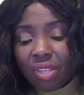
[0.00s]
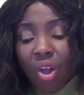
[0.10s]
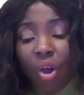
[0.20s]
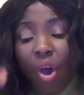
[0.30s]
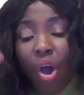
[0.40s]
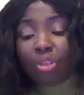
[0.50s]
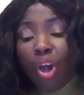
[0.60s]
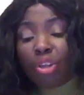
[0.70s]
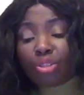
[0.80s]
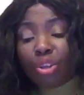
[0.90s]
Hold
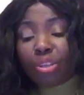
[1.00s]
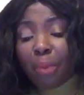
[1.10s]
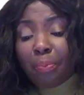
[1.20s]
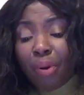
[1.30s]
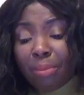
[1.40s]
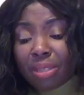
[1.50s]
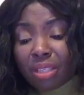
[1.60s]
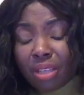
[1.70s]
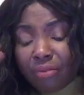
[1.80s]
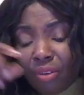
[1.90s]
on to the
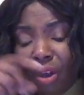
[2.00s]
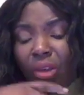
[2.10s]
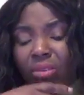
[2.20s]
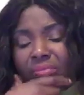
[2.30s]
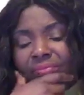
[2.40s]
promises of God.